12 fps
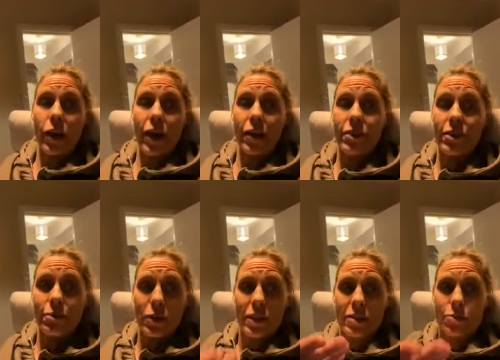I haven't,
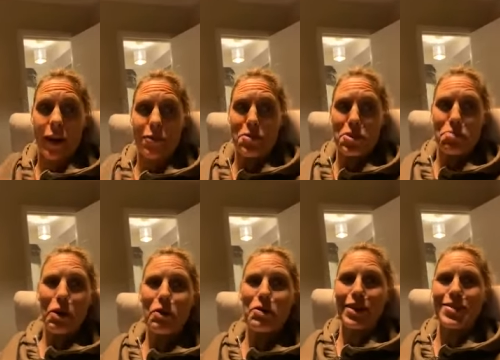because we haven't
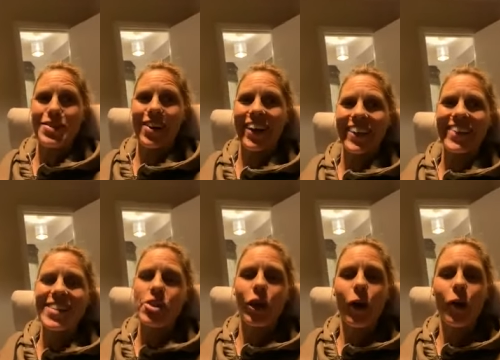spoken, so I
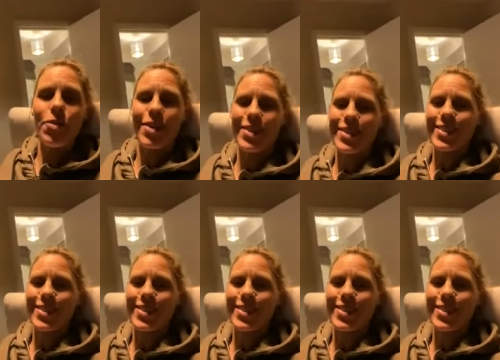didn't know this.